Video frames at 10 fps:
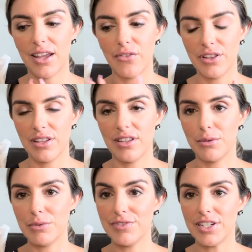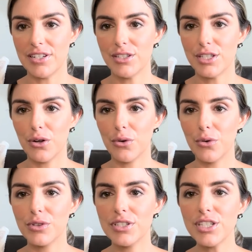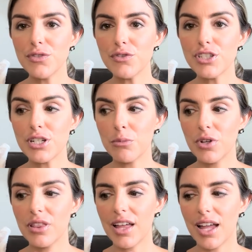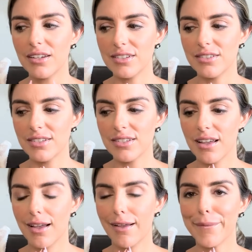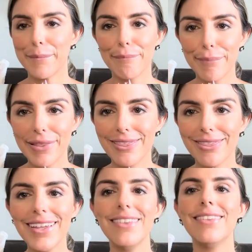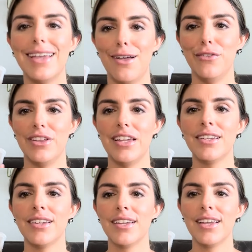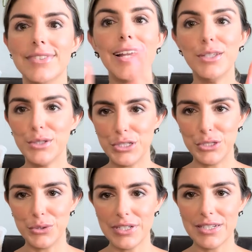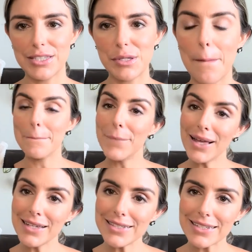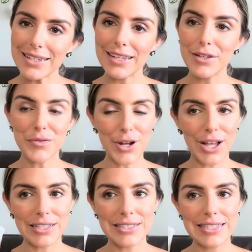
everything that we've done. So this is for someone that is completely healthy. Then you can do this. But if not,